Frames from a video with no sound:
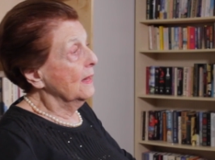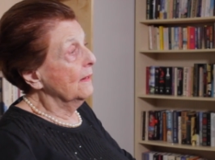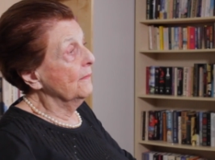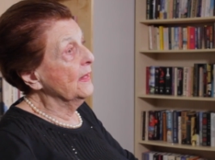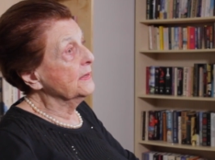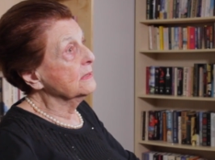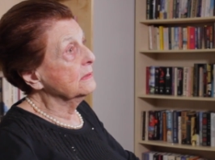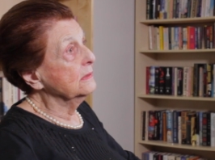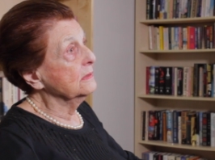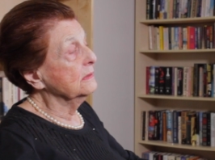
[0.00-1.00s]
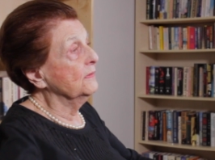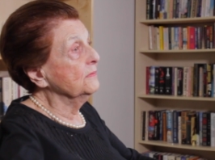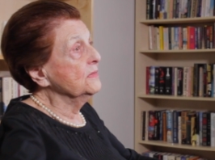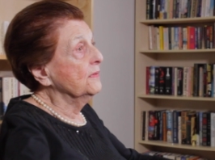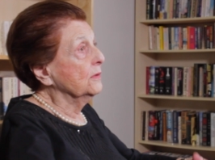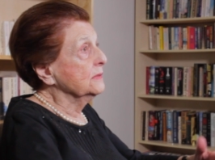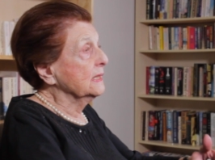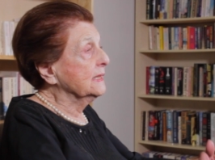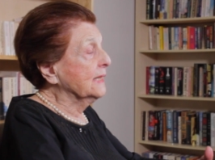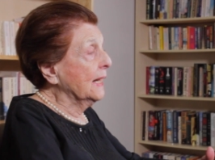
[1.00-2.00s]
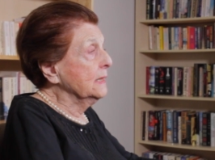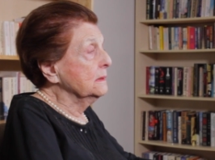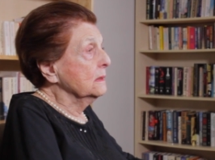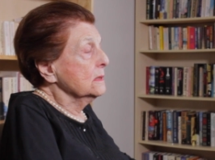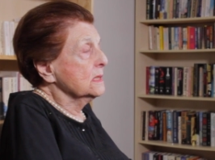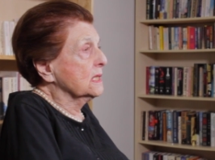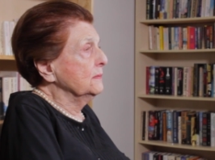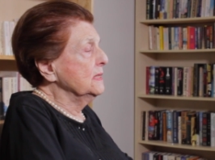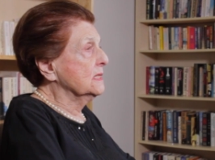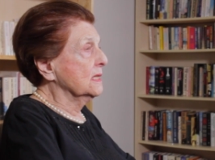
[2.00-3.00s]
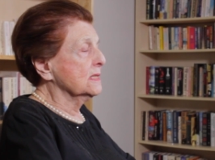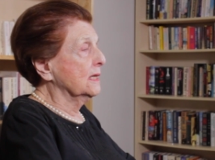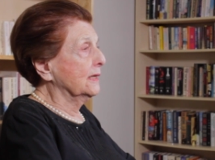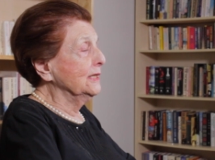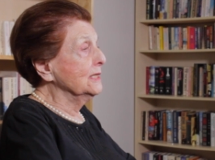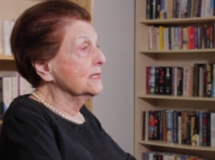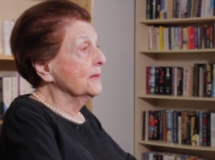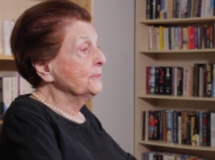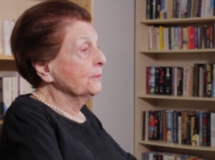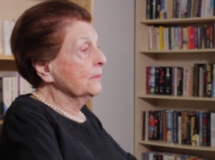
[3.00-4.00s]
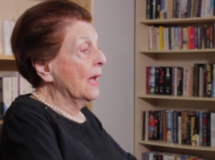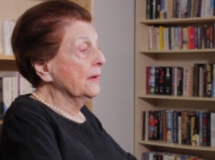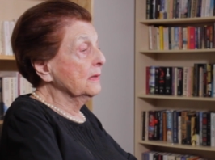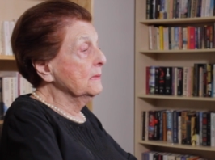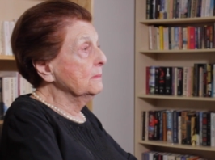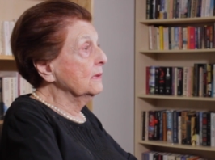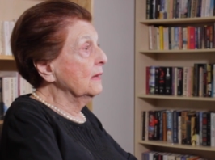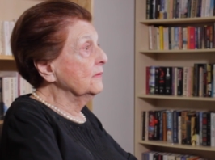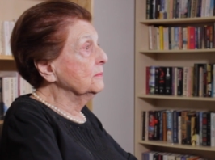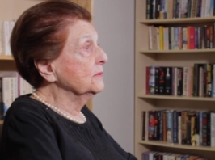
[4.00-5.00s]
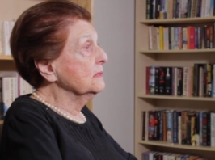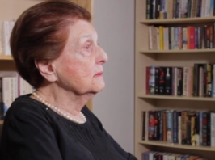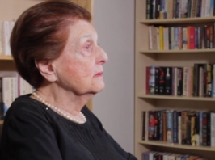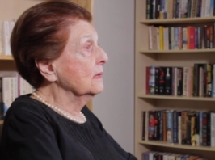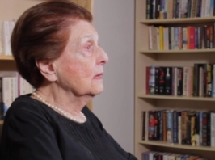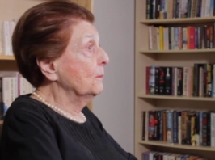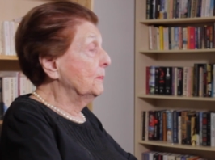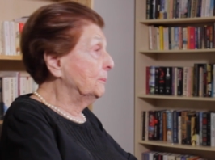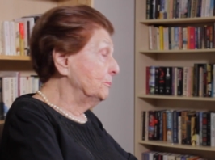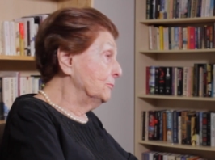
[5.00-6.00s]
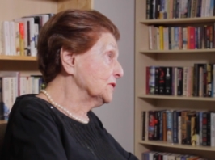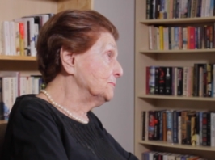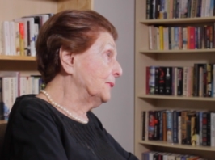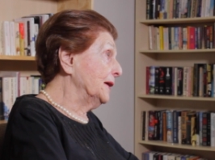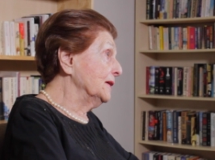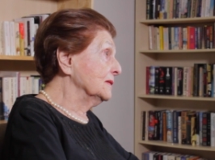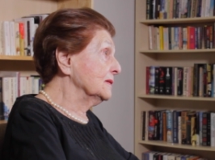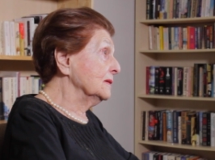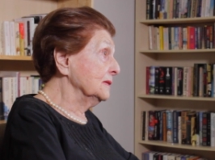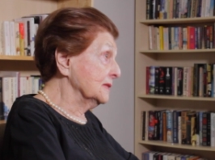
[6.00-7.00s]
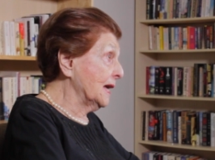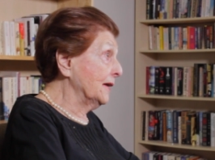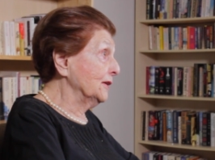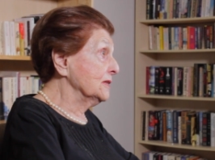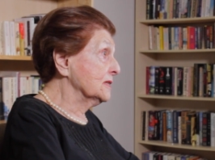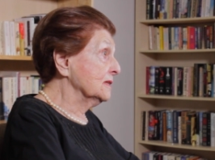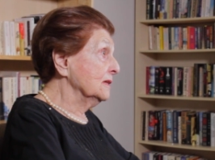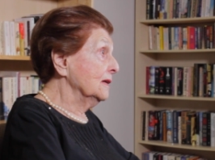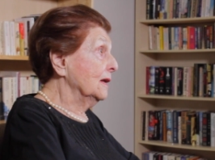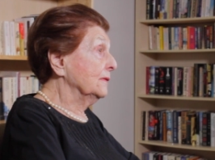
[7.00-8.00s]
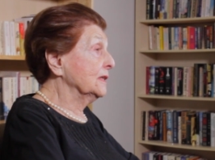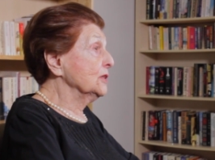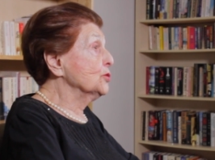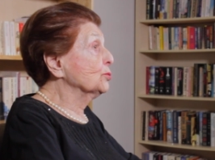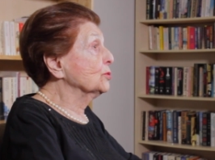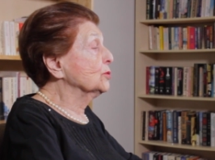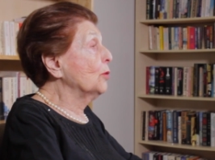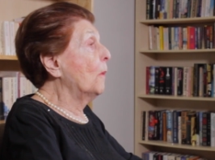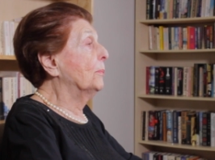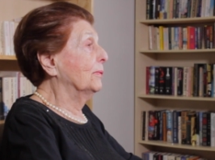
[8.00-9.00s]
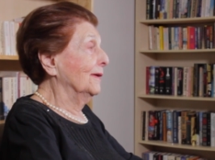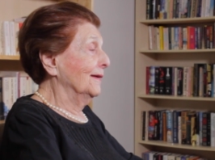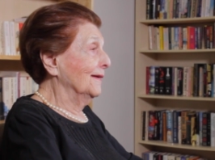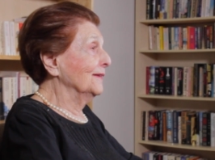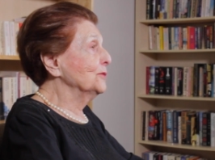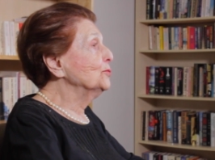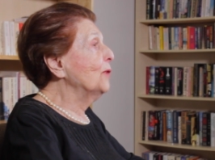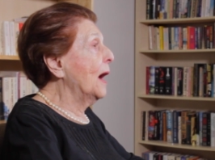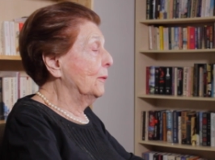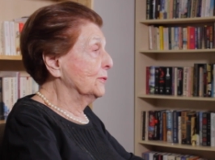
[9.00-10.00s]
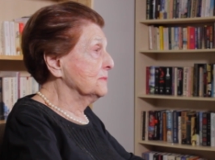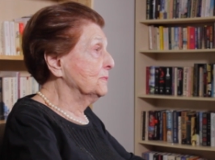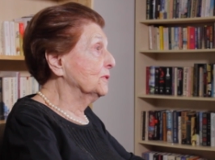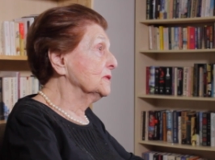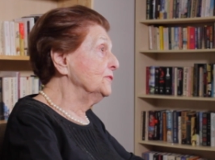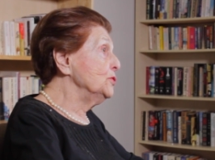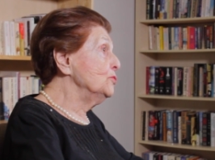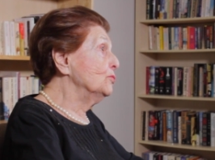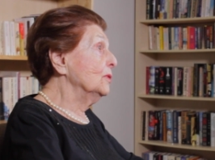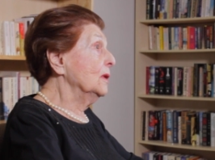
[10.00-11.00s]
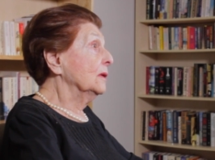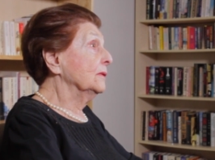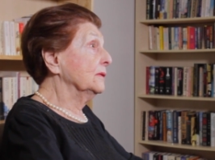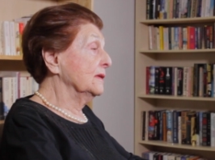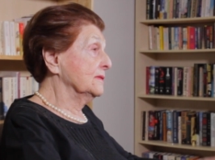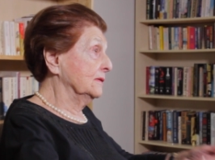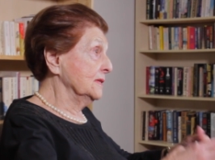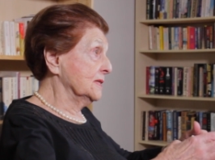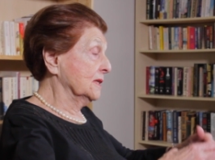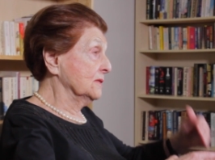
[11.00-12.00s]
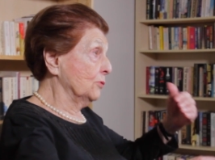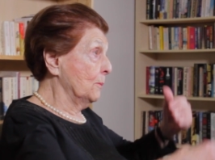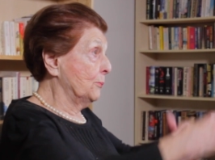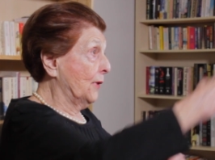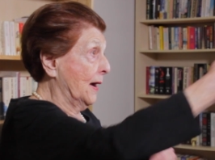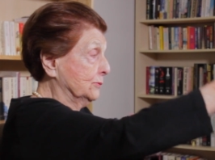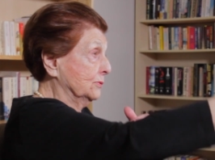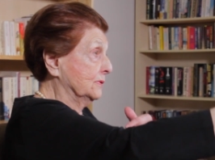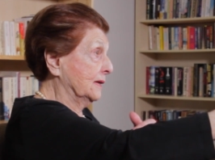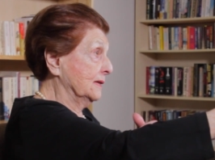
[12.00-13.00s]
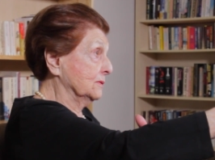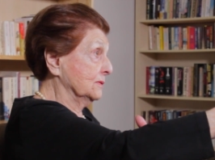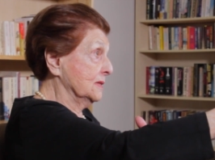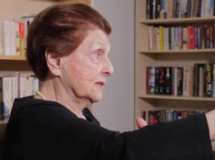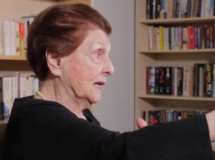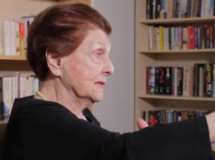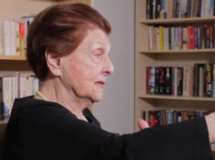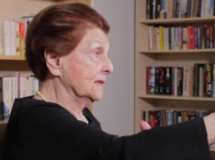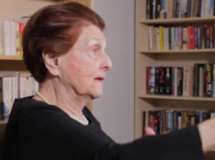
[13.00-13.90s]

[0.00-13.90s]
That when we were on that train, squeezed as sardines, I remember everybody was praying in silence that it should stop in 2 hours, because we knew that there's a distance from Prague to this transit